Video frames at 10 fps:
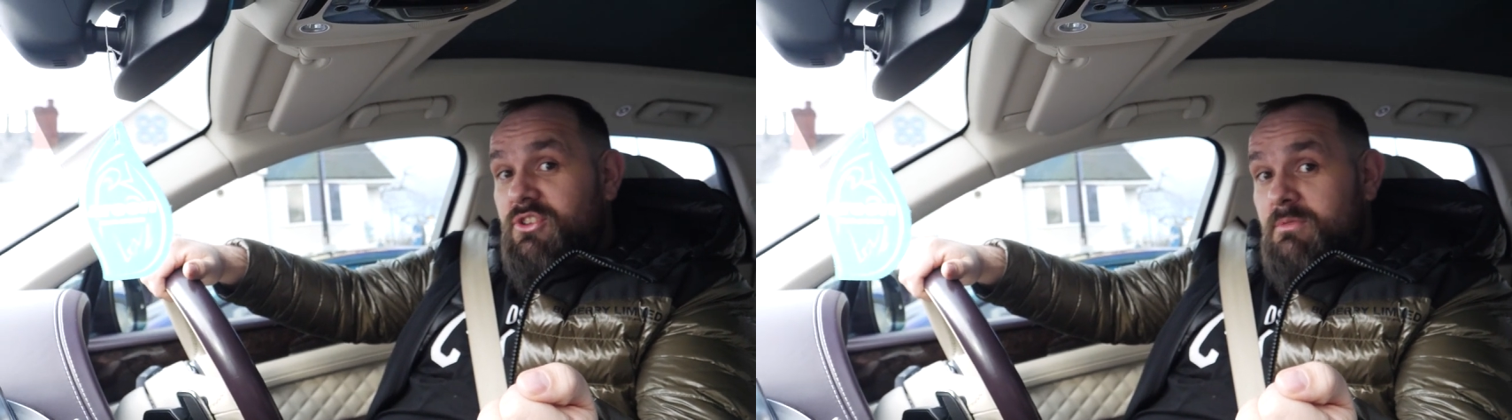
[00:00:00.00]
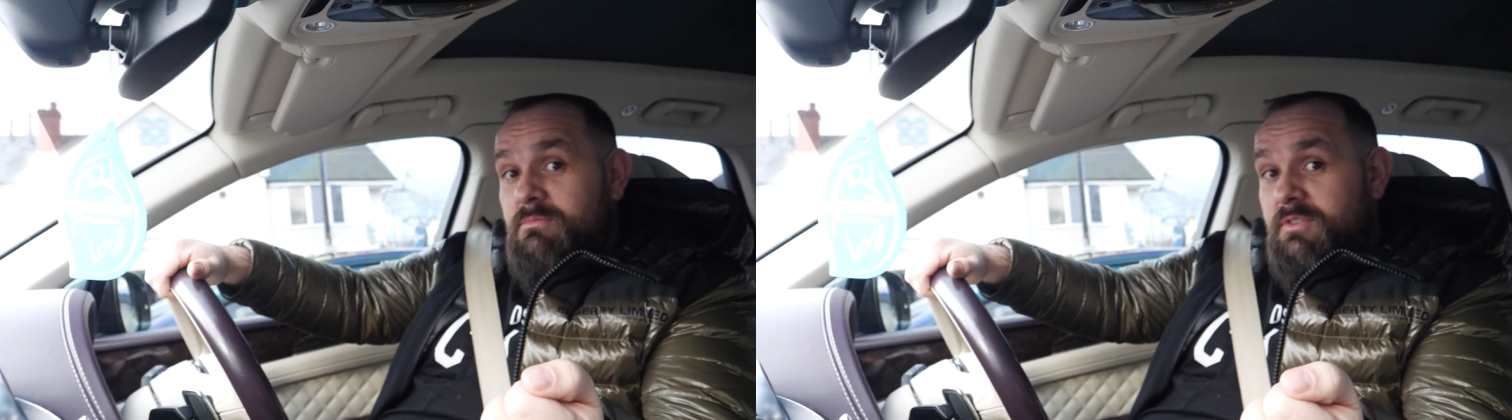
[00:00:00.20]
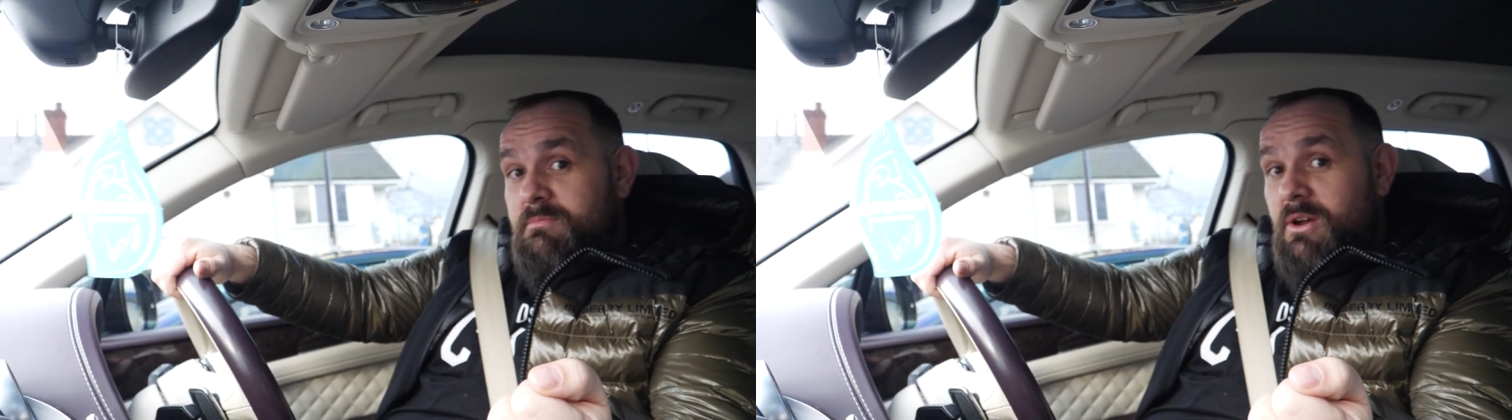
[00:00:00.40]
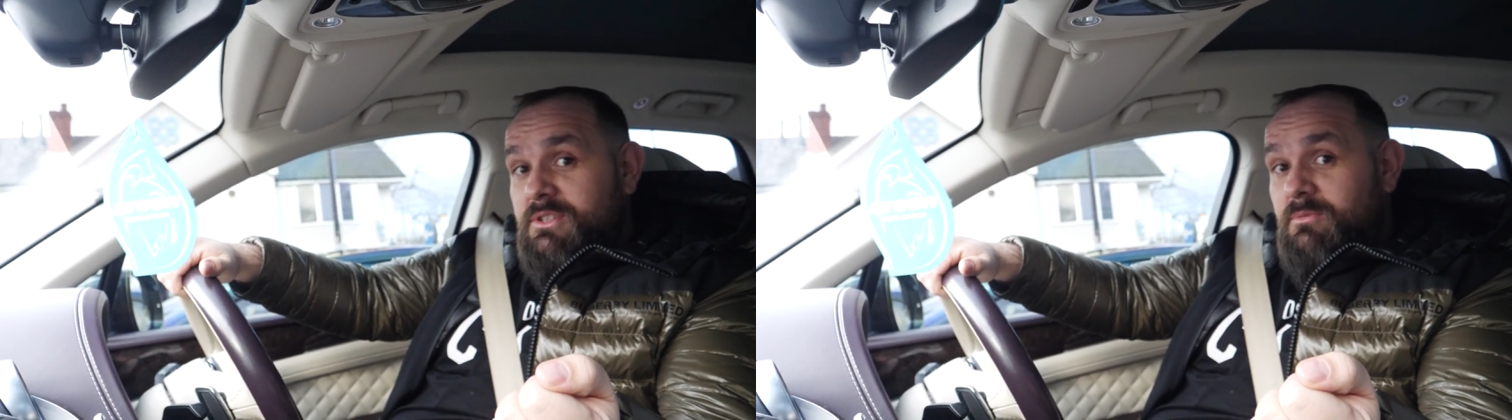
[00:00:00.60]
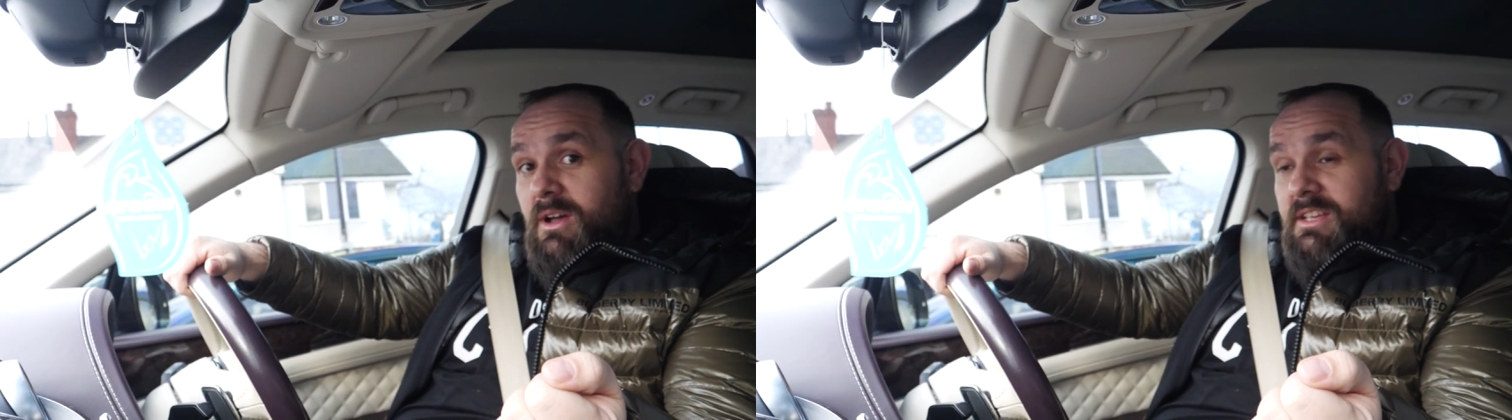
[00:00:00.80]
number of
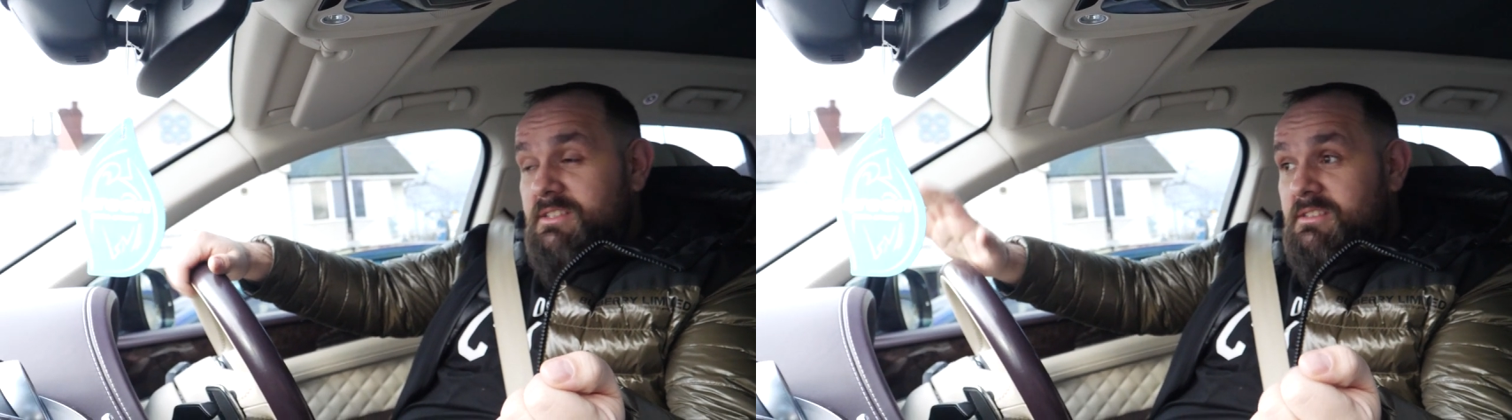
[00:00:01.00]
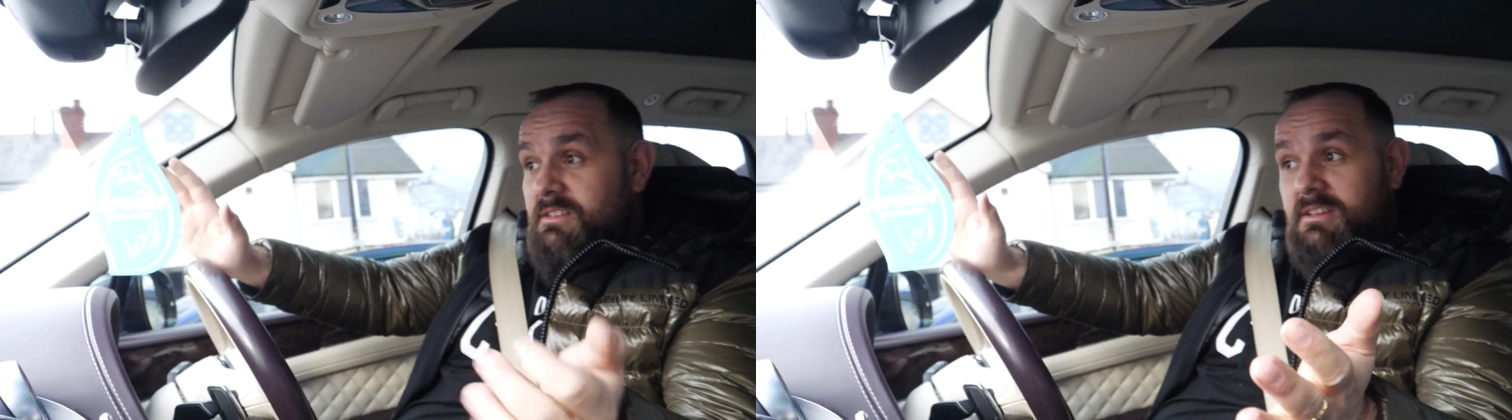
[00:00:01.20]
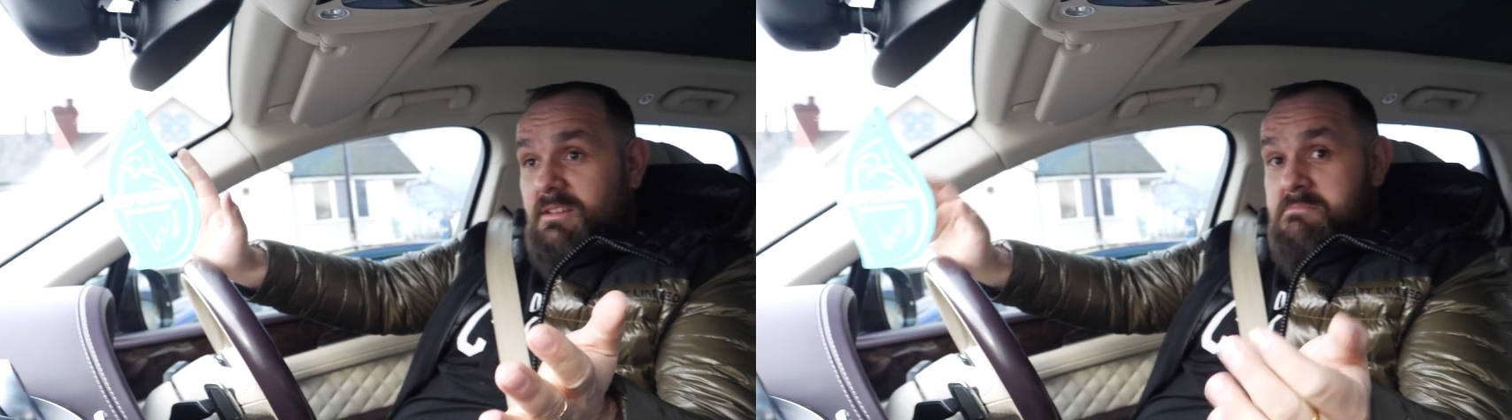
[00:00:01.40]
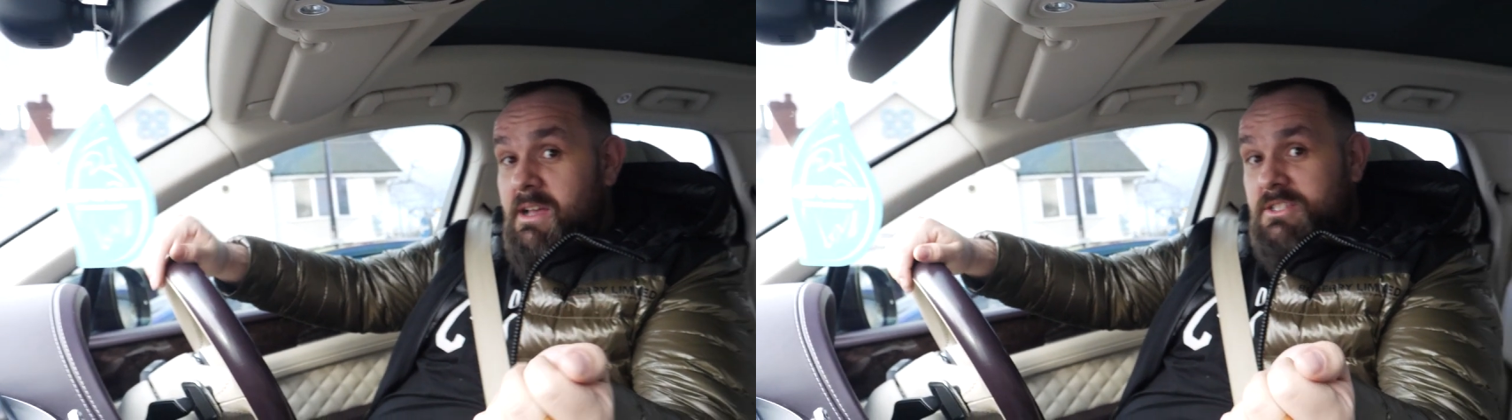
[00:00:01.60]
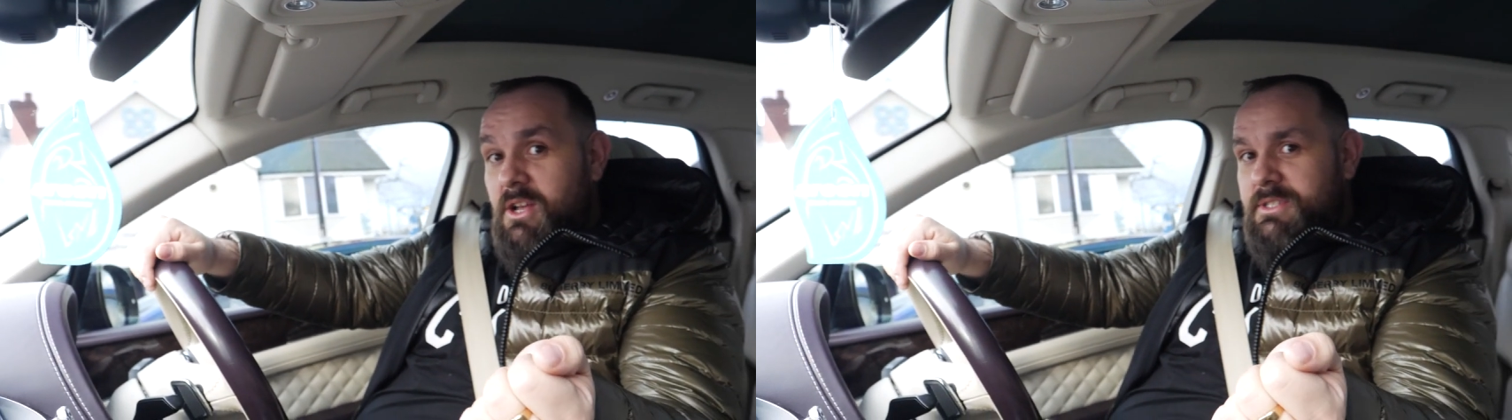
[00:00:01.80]
motorways, makes no